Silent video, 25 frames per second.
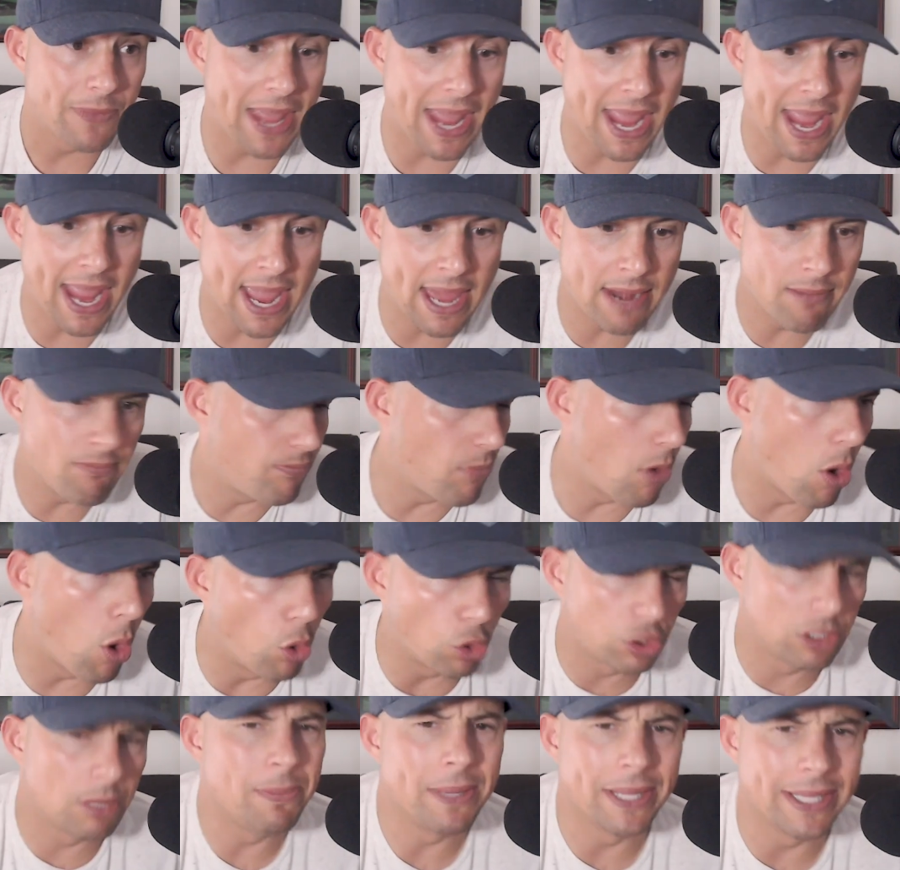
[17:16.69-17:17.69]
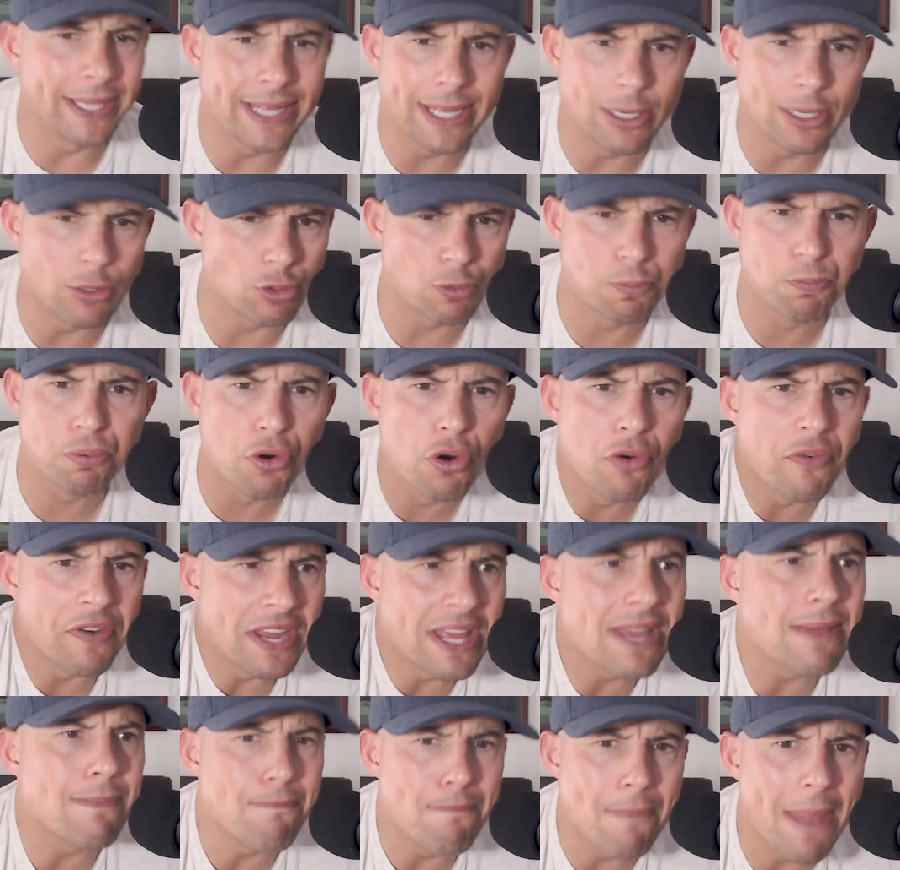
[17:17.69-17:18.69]
And ultimately, it was proven
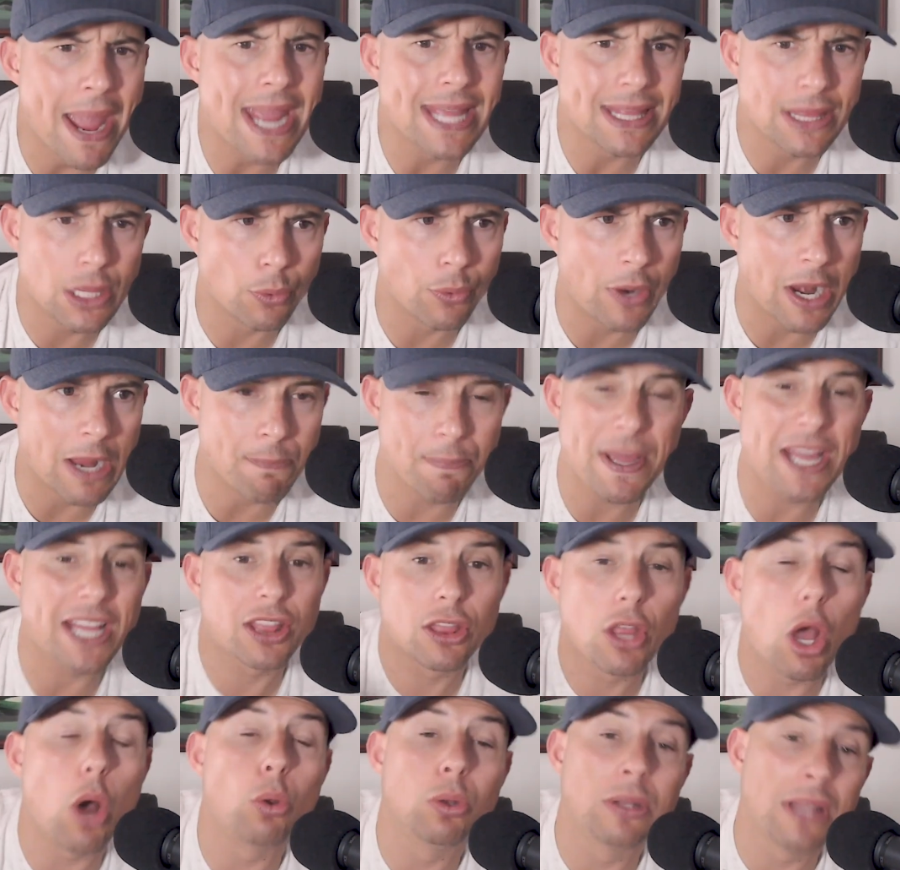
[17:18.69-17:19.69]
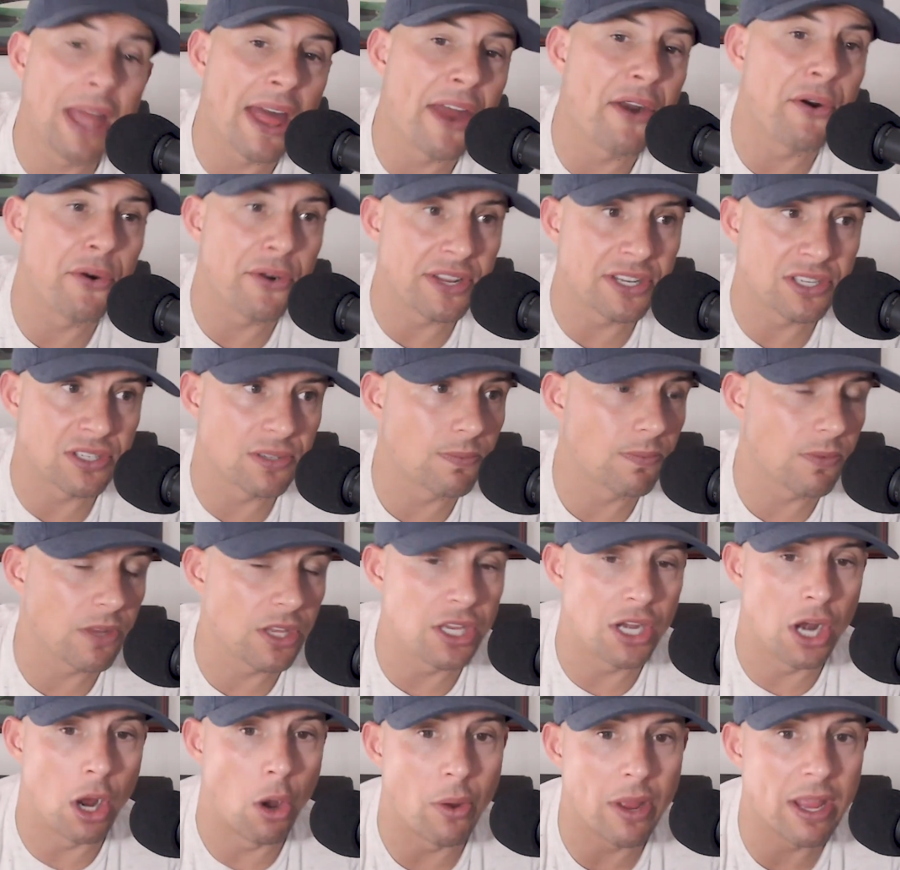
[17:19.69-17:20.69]
he made the right pick, though Leonard is,
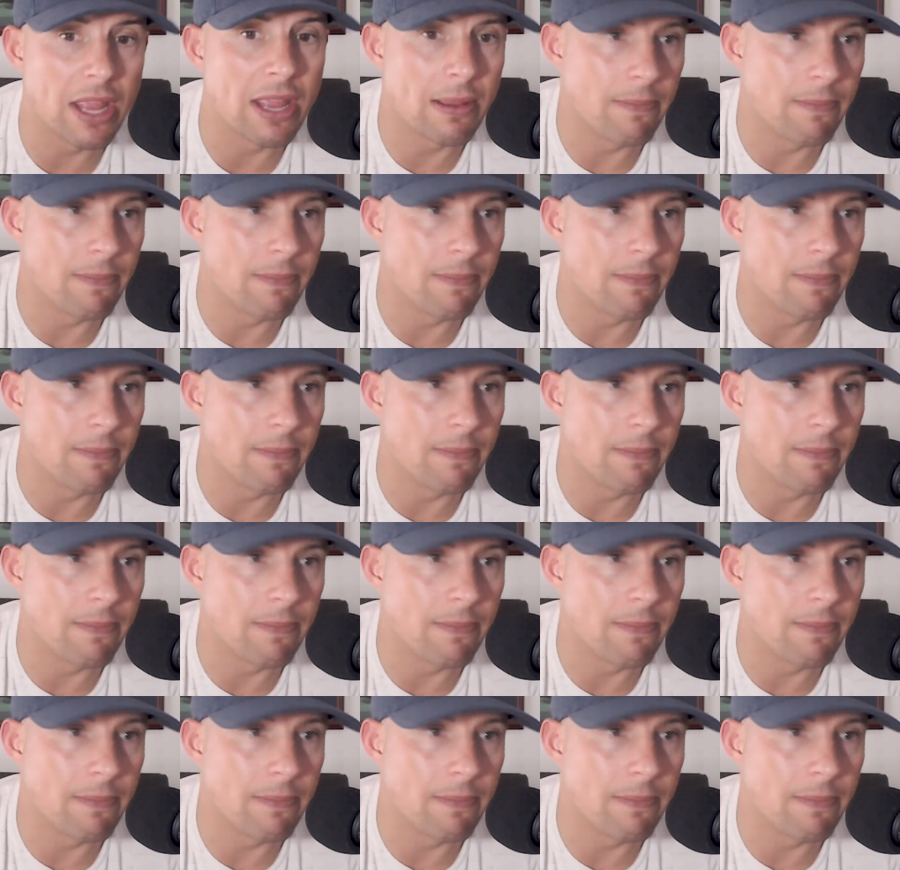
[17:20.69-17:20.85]
you know,